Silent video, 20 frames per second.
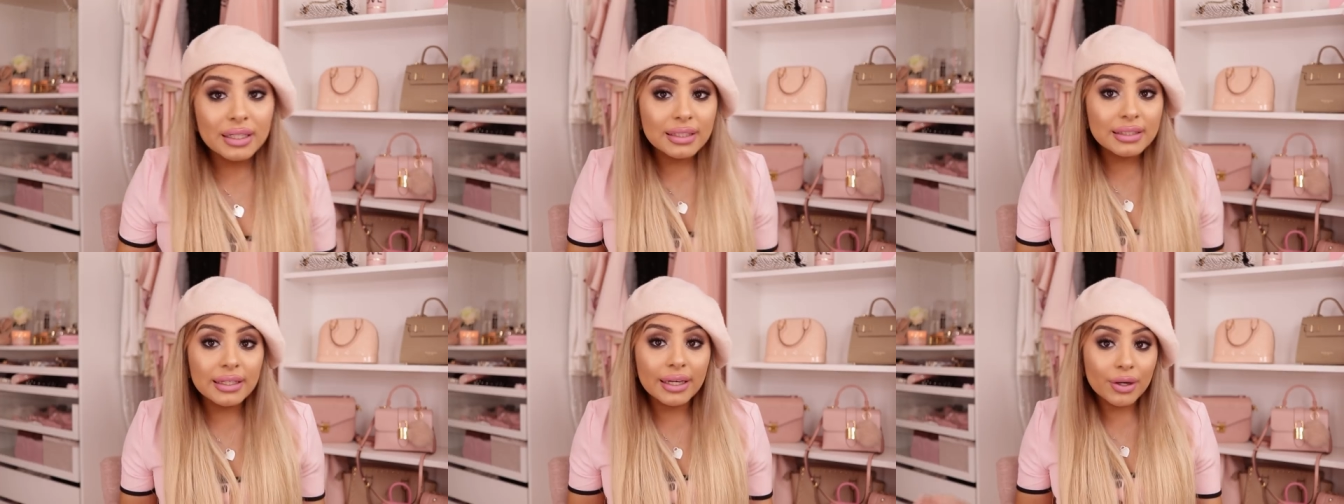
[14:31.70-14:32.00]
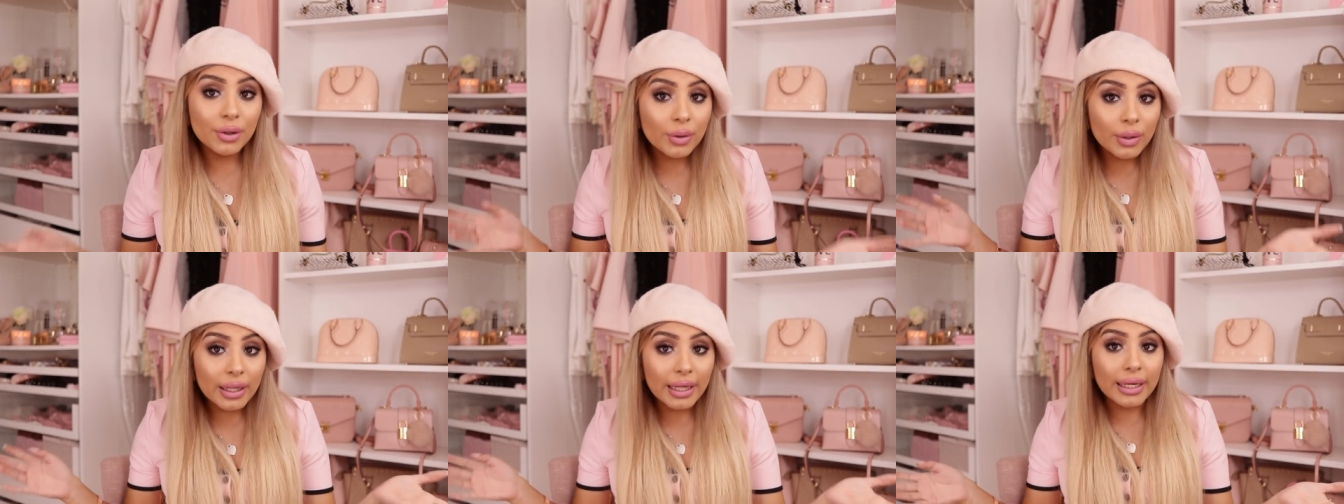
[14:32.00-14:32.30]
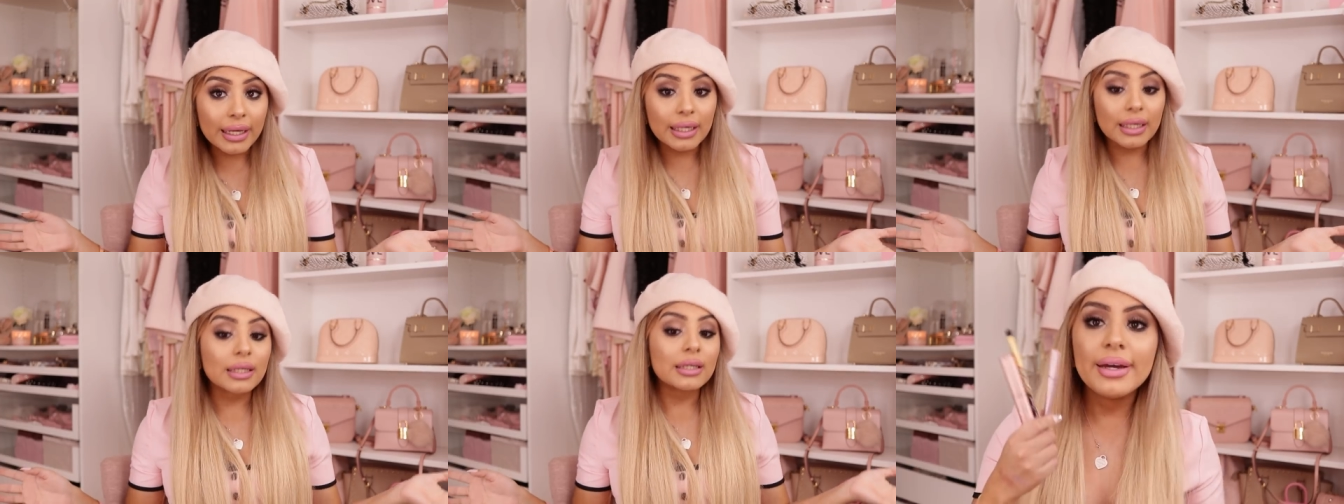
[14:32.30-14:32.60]
because I don't
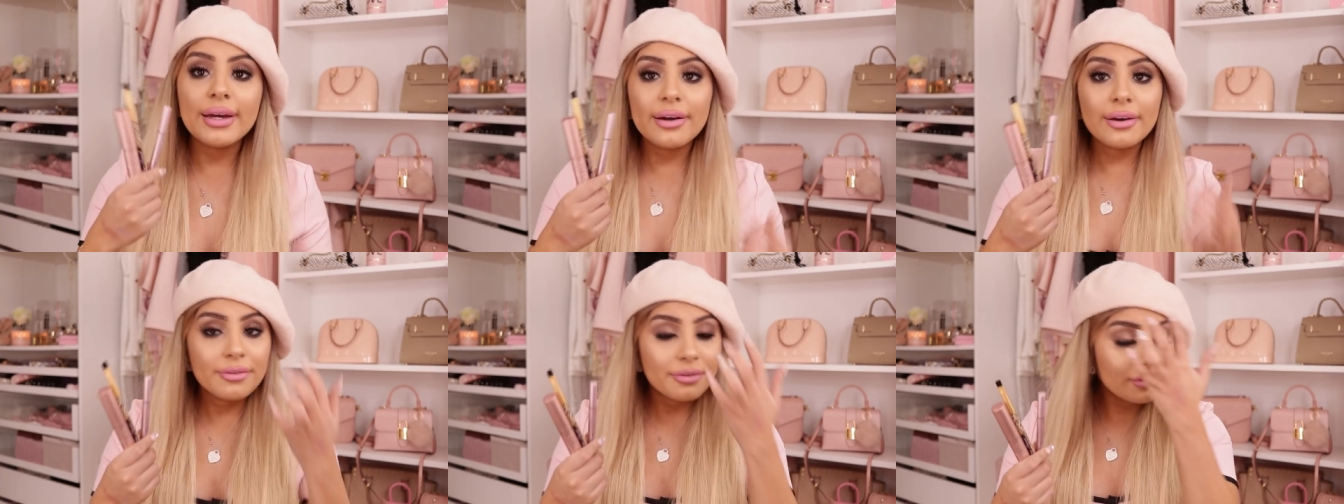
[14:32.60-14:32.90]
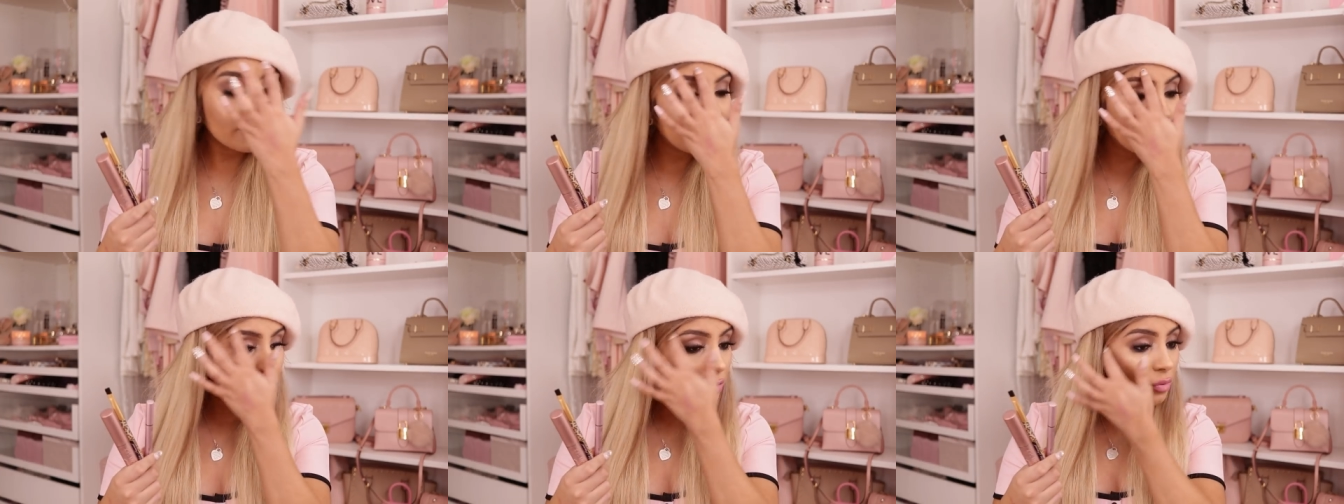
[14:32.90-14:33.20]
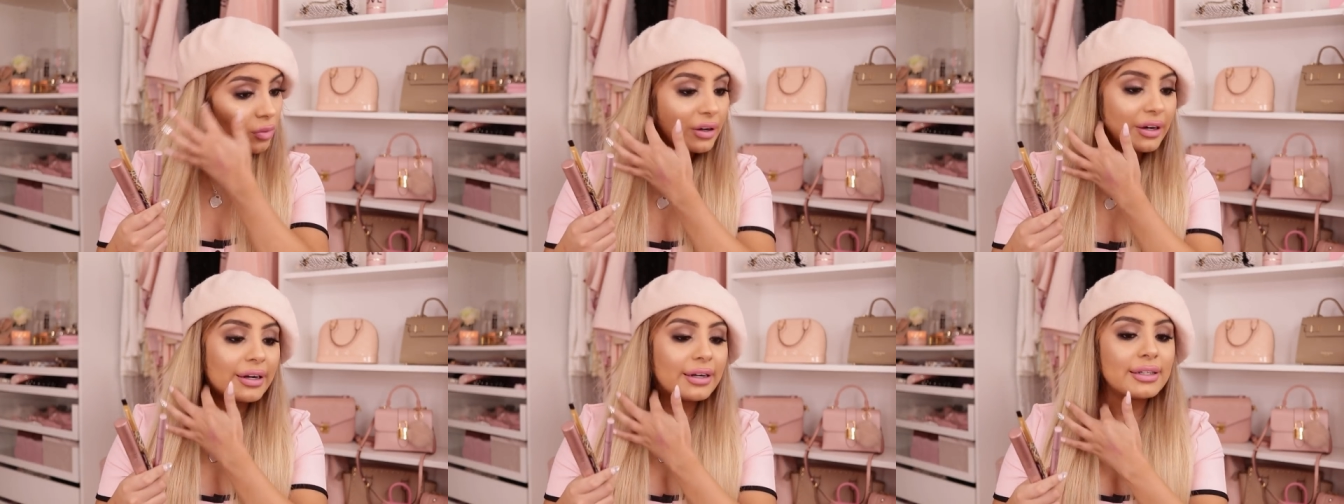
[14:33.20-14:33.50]
like it. I have a few
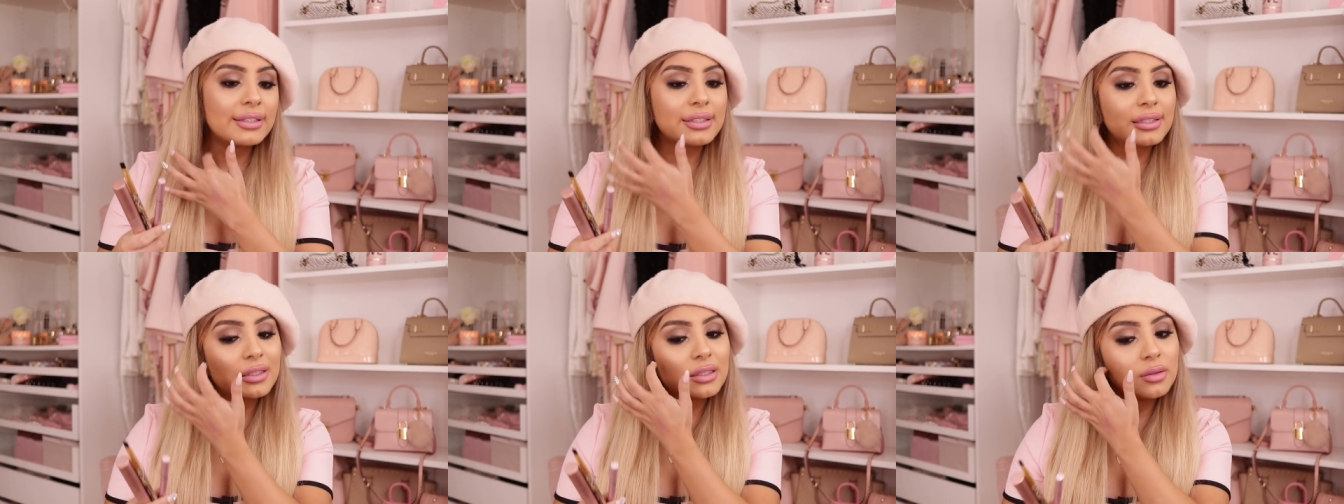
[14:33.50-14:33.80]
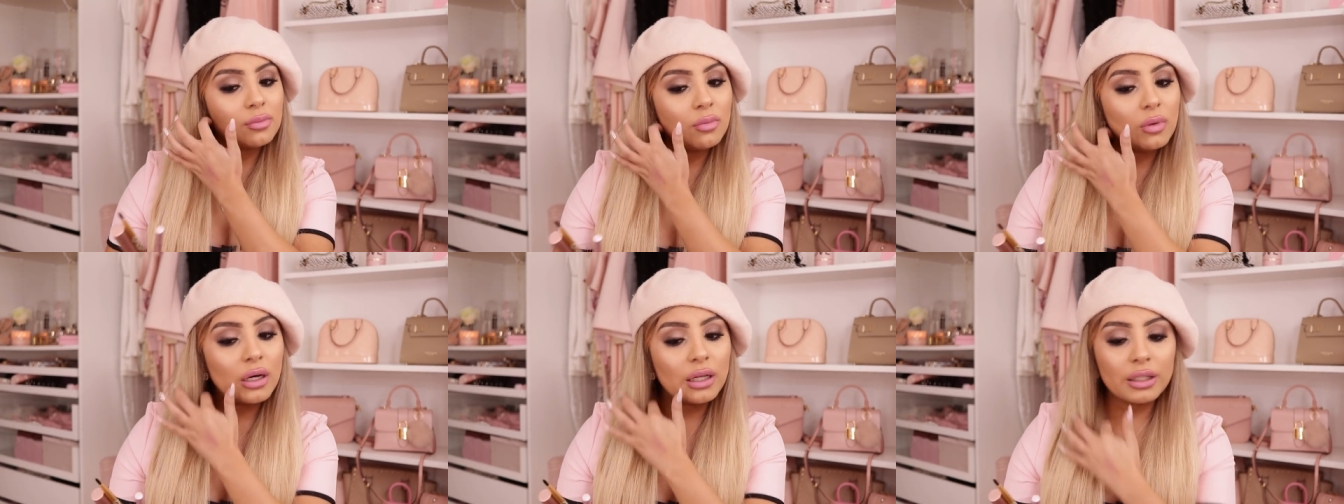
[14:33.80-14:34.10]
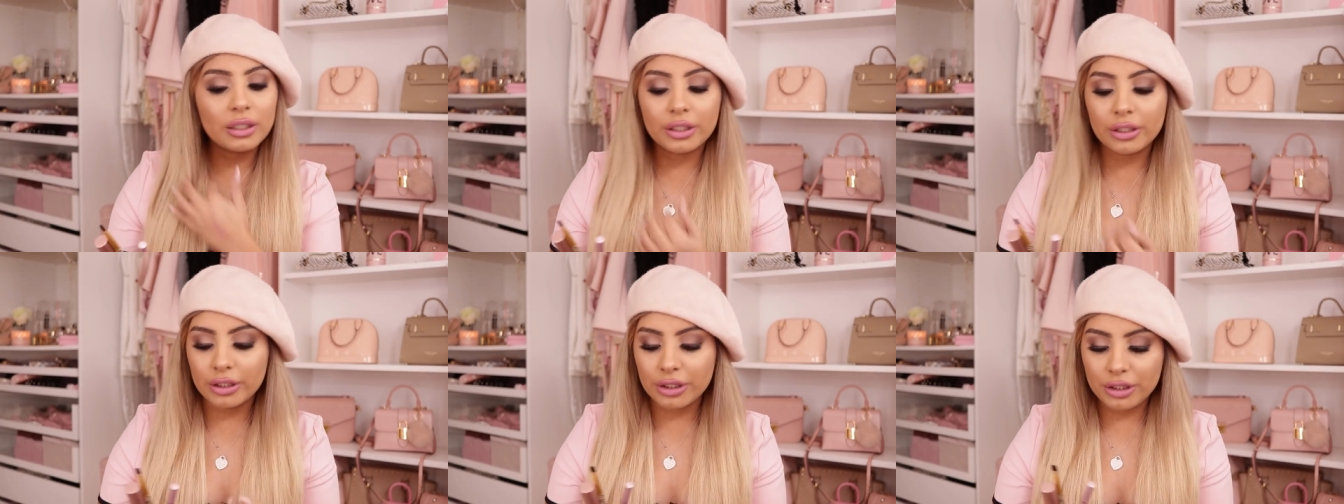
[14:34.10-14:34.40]
more
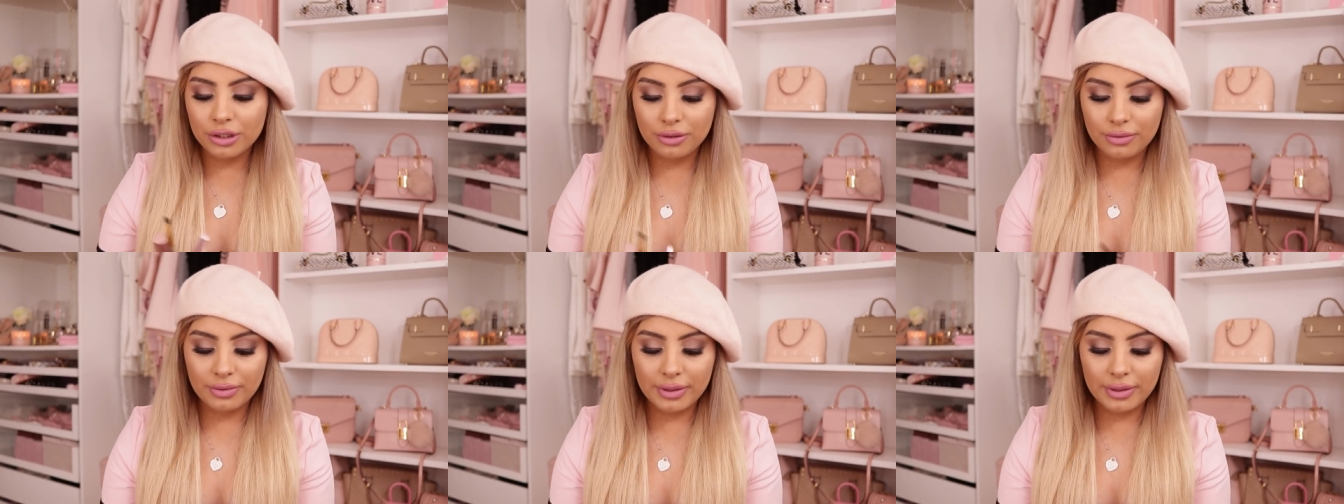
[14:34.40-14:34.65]
smaller Too